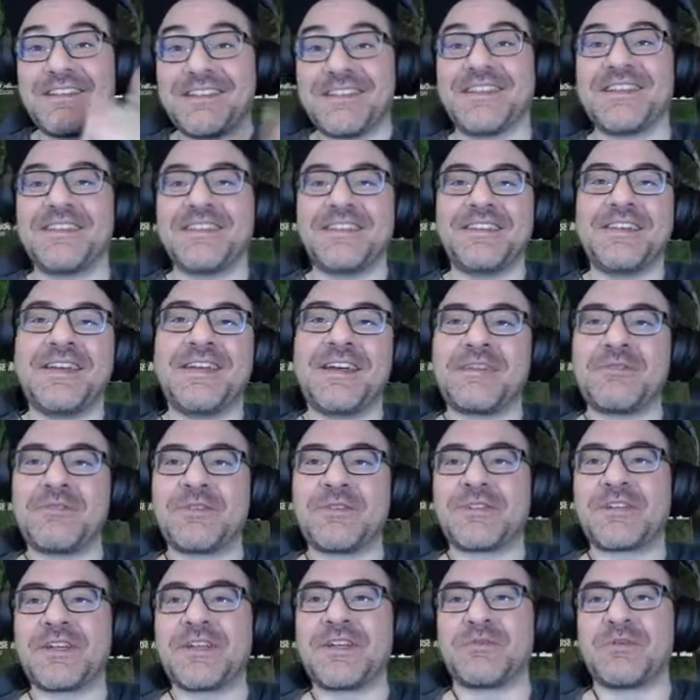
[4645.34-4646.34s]
See, yeah, I
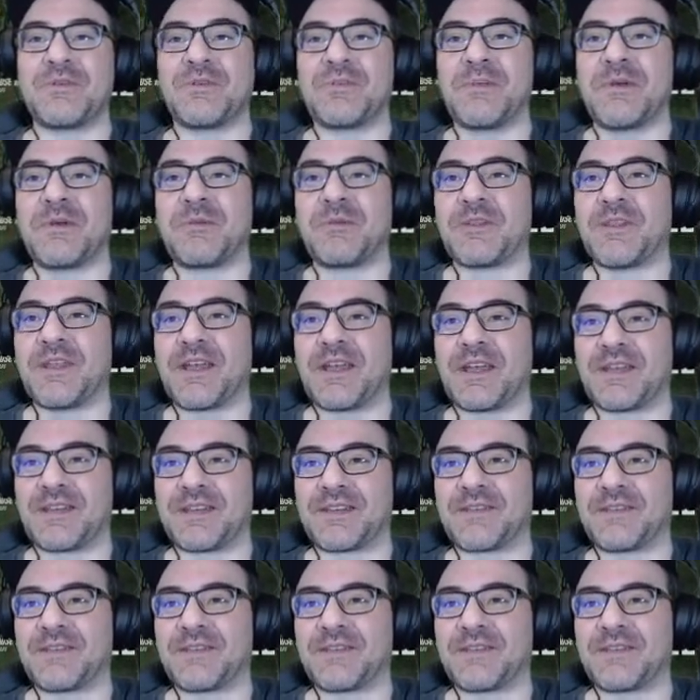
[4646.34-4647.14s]
wish I had remembered that,